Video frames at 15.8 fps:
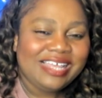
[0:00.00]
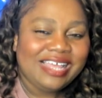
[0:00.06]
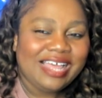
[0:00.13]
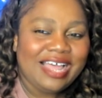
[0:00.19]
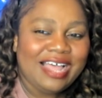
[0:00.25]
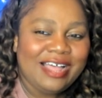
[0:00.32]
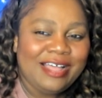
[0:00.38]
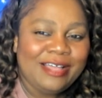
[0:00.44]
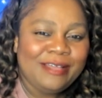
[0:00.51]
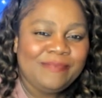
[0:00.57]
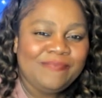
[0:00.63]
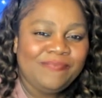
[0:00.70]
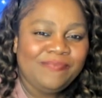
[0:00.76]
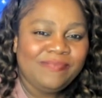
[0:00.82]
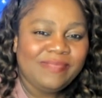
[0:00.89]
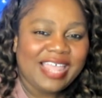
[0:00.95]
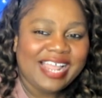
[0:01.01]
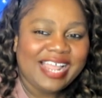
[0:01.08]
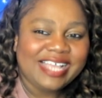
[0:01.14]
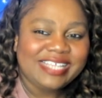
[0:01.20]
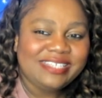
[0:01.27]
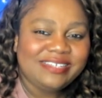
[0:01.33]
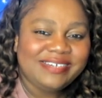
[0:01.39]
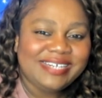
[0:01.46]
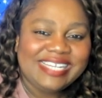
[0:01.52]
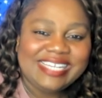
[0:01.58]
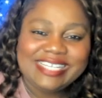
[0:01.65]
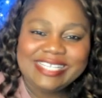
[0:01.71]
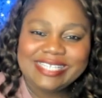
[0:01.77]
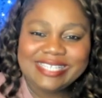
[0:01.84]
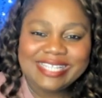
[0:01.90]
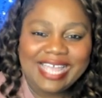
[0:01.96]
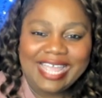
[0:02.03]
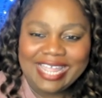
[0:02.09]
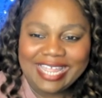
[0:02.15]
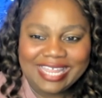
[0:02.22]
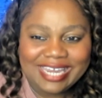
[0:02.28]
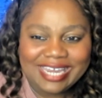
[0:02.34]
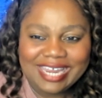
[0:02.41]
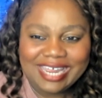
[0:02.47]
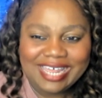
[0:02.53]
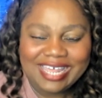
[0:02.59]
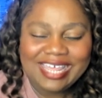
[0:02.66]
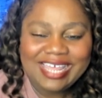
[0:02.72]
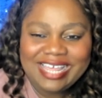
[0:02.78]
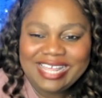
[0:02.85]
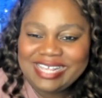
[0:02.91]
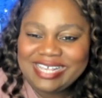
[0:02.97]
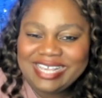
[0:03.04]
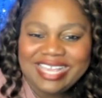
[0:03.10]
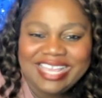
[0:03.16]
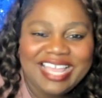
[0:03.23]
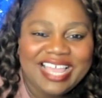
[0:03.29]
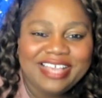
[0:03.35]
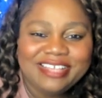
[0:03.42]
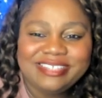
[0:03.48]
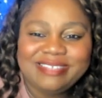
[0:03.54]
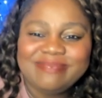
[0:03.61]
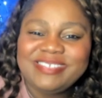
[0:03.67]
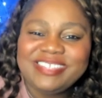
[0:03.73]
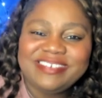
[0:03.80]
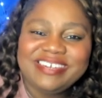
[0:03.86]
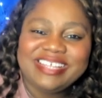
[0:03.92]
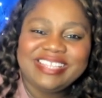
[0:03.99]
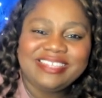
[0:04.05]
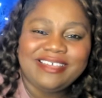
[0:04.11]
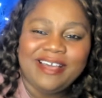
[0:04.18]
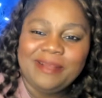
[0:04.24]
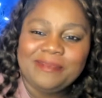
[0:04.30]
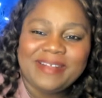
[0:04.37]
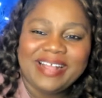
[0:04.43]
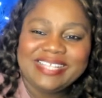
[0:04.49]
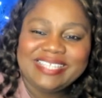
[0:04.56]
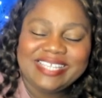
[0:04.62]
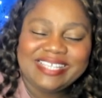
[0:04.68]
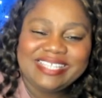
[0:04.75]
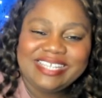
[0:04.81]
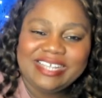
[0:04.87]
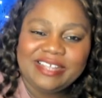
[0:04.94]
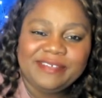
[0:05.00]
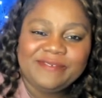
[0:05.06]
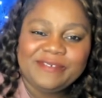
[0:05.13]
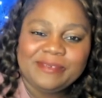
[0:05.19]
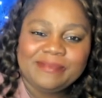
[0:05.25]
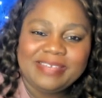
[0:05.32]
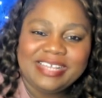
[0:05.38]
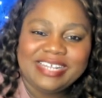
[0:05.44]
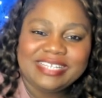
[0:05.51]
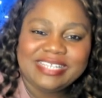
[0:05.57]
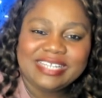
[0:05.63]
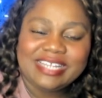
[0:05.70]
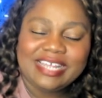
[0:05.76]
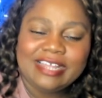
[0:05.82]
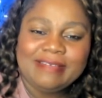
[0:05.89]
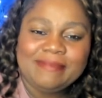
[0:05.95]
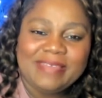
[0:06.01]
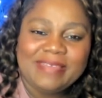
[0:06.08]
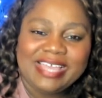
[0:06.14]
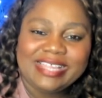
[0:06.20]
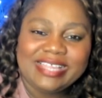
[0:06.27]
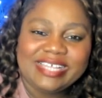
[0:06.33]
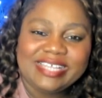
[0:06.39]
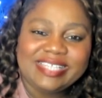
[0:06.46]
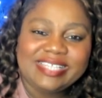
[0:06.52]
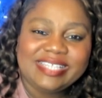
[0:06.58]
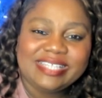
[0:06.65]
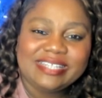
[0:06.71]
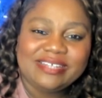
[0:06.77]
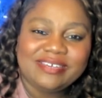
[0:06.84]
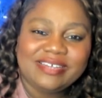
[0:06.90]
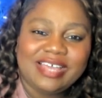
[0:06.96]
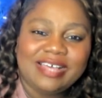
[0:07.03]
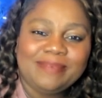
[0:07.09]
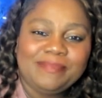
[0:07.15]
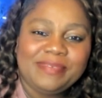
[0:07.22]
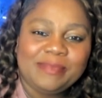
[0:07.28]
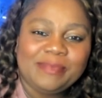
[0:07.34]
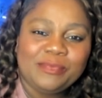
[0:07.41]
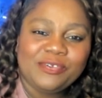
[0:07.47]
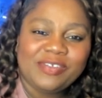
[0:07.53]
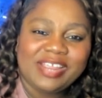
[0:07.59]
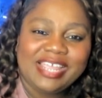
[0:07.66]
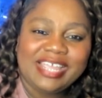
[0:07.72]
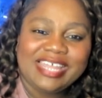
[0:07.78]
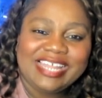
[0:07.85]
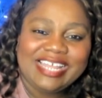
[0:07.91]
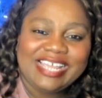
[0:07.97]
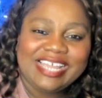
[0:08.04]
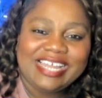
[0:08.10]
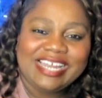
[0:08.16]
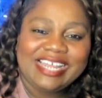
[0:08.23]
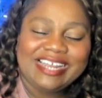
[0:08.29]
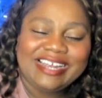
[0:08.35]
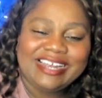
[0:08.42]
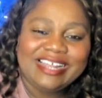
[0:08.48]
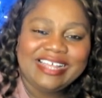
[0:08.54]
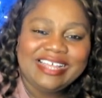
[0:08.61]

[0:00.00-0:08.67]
I guess there is like some sort of thought process here for me to like make this look a bit more alien, and